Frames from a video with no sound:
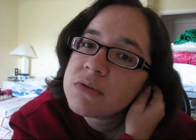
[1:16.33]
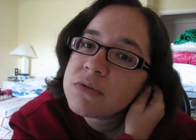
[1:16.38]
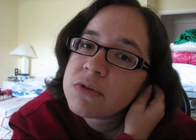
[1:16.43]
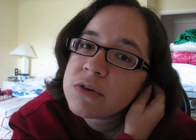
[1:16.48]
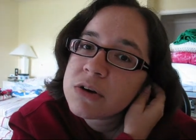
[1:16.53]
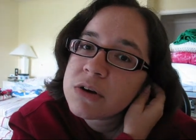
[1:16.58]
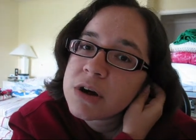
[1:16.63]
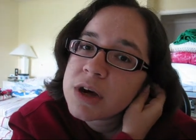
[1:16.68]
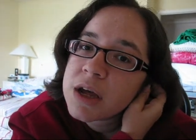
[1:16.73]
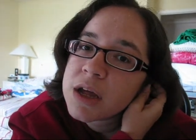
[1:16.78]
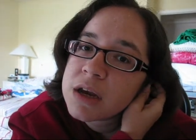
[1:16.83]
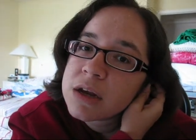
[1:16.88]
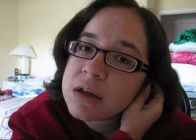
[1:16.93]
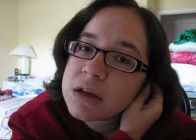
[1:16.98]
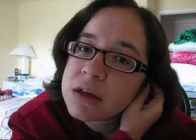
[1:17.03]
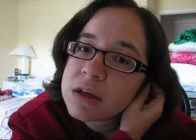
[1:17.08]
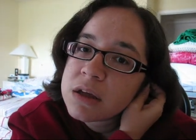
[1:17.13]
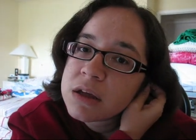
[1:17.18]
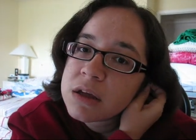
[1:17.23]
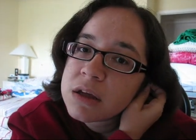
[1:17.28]
for
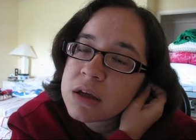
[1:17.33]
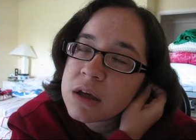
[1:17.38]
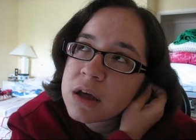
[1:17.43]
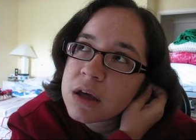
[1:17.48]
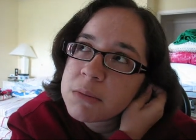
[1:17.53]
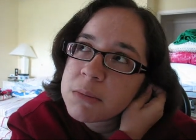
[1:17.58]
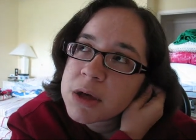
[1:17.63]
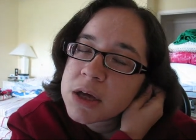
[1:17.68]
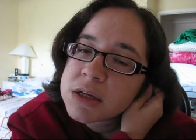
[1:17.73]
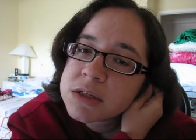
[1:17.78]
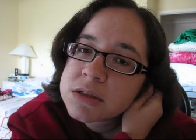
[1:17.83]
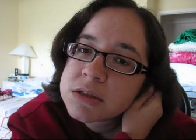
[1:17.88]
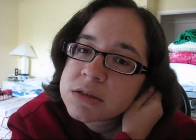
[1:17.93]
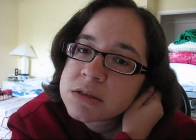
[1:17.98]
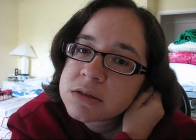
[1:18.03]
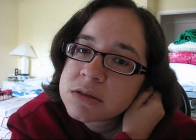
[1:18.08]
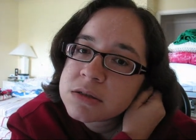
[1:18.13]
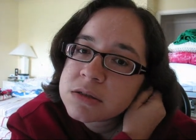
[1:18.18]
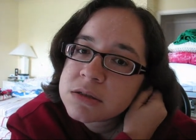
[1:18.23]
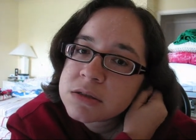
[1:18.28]

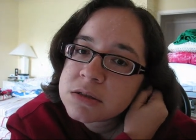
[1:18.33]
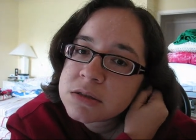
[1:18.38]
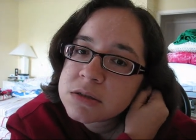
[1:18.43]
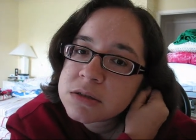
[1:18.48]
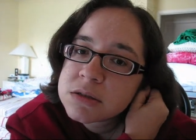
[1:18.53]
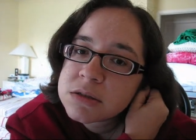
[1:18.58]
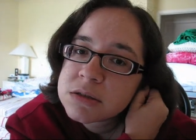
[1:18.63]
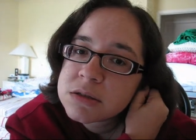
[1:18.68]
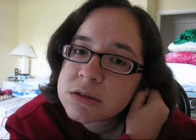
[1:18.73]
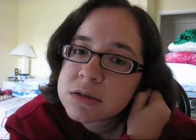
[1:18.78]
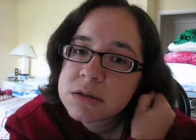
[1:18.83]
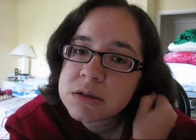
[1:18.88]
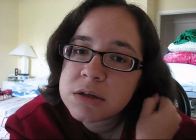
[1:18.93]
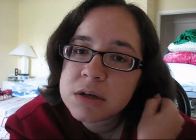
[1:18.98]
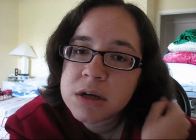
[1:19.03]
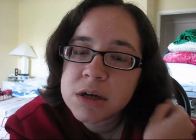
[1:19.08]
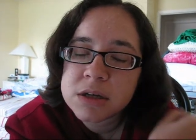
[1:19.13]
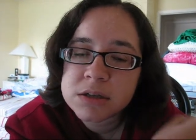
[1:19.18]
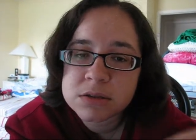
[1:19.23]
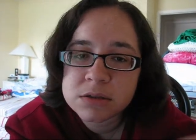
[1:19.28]
NEMS
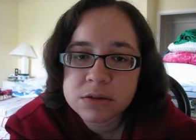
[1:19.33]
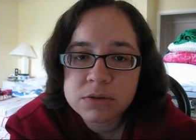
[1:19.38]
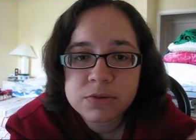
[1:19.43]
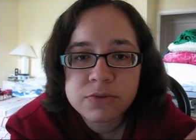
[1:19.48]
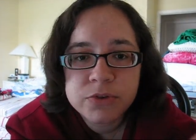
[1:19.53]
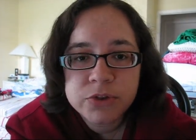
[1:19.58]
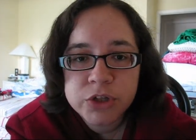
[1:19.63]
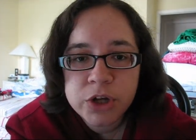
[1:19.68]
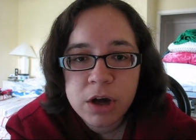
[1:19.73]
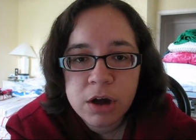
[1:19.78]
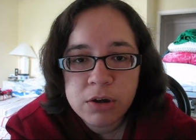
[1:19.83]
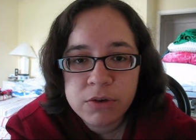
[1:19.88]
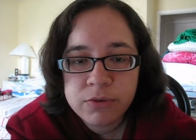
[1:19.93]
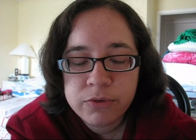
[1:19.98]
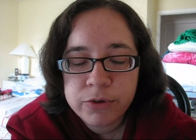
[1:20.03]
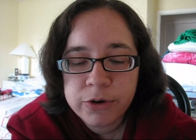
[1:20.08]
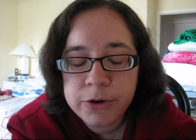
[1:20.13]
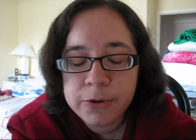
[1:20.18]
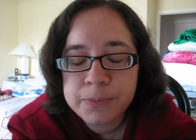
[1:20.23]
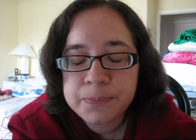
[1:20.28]
as their
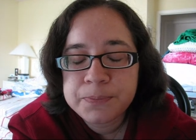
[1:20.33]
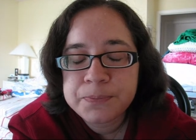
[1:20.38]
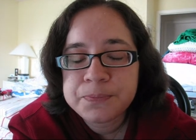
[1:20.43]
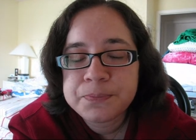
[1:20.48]
photographer.